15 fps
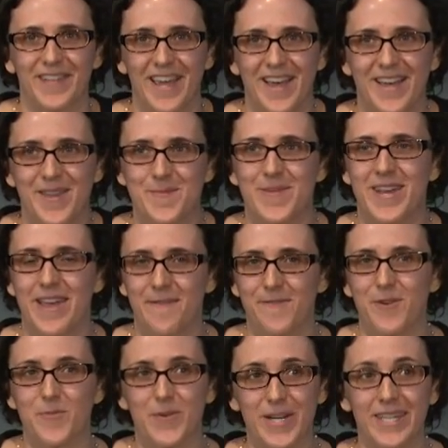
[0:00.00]
time and
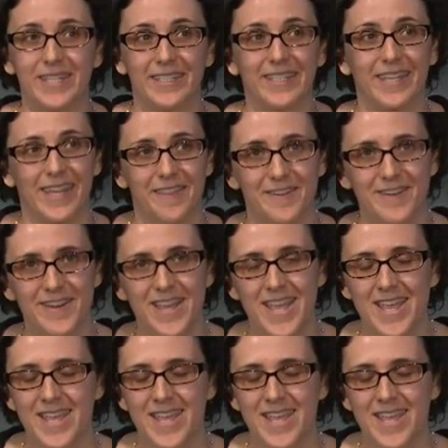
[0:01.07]
effort putting it together.